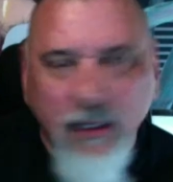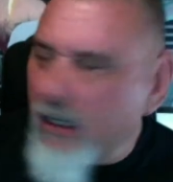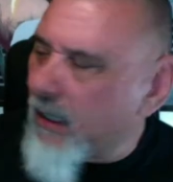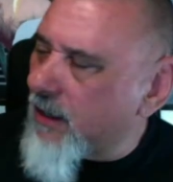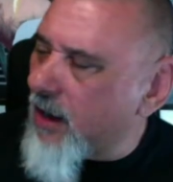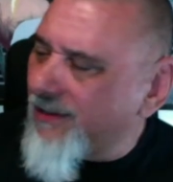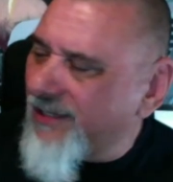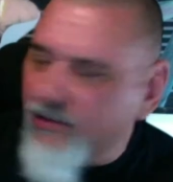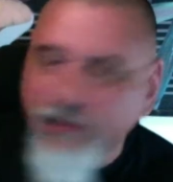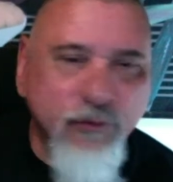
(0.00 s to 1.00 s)

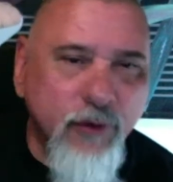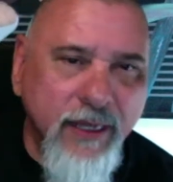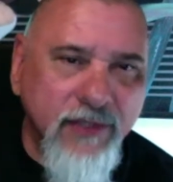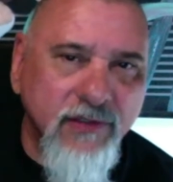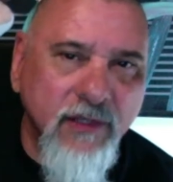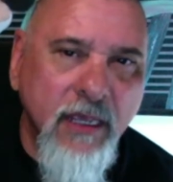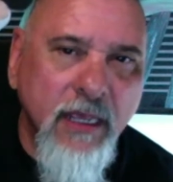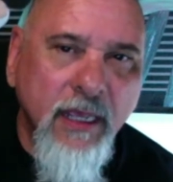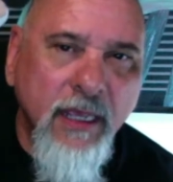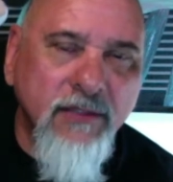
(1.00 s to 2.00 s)
Contents of Grace.
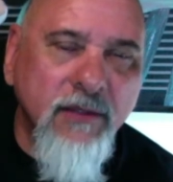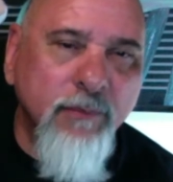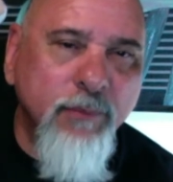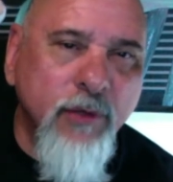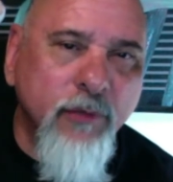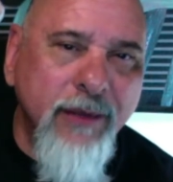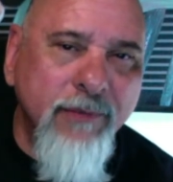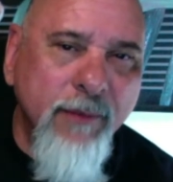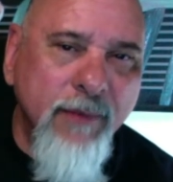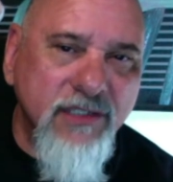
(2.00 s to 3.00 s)
It's a book written by
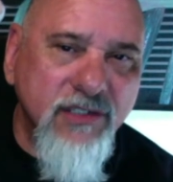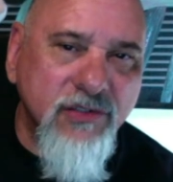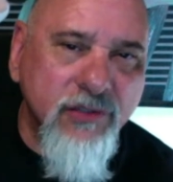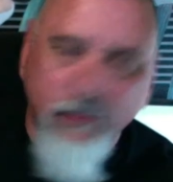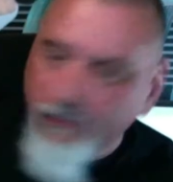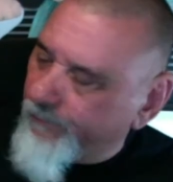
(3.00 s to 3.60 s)
my sister,